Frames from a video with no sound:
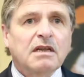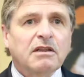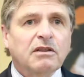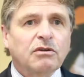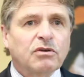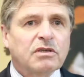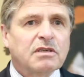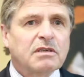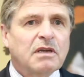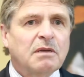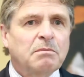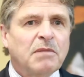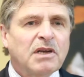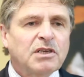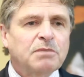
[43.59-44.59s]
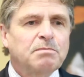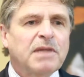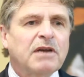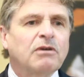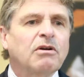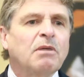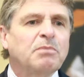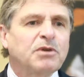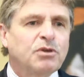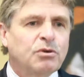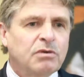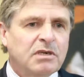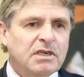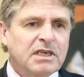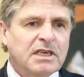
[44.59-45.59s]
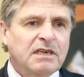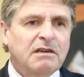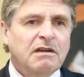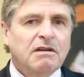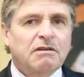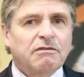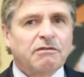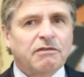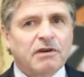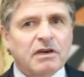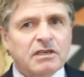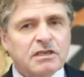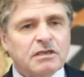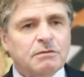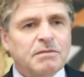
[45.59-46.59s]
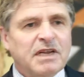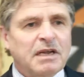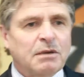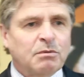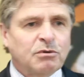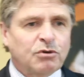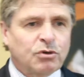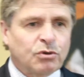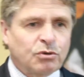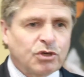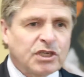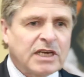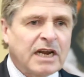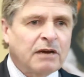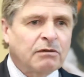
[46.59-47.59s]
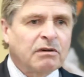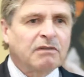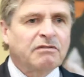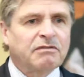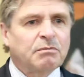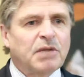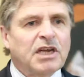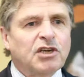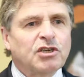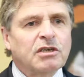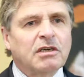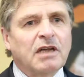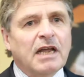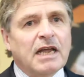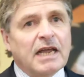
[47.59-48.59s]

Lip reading: there's a much better opportunity for us to be able to share information